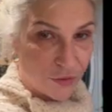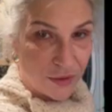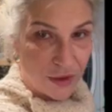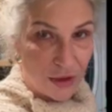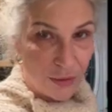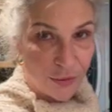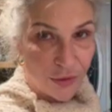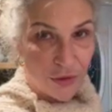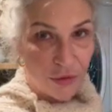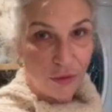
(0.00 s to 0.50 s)

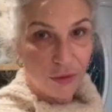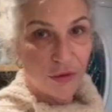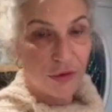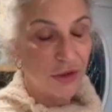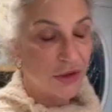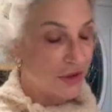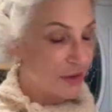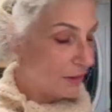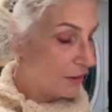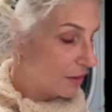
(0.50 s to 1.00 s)
neighbor who
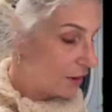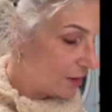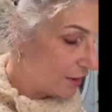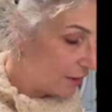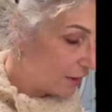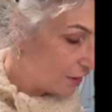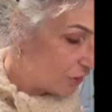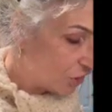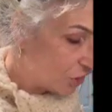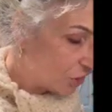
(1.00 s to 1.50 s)
cooks a lot,
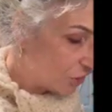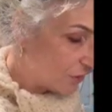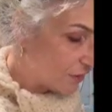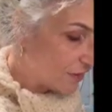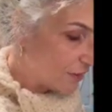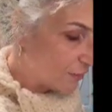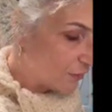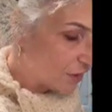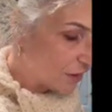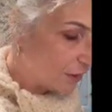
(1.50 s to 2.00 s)
and she'll
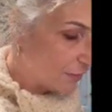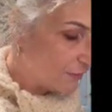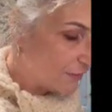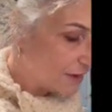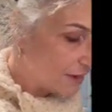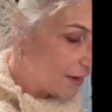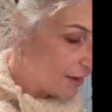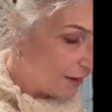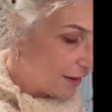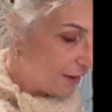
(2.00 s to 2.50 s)
sometimes,
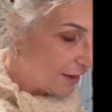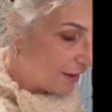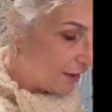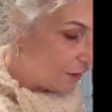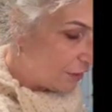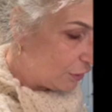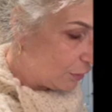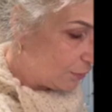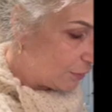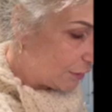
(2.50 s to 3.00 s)

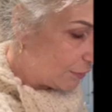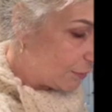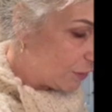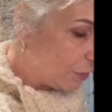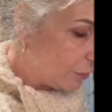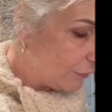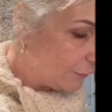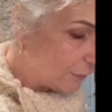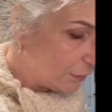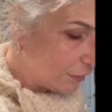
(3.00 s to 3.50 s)
bring me
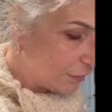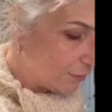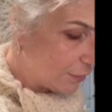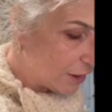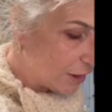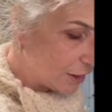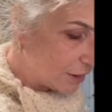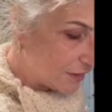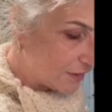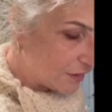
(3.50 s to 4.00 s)
over a
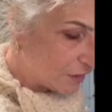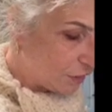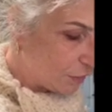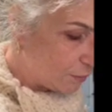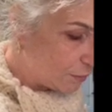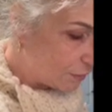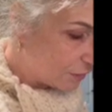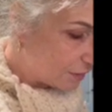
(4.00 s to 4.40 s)
pot of soup or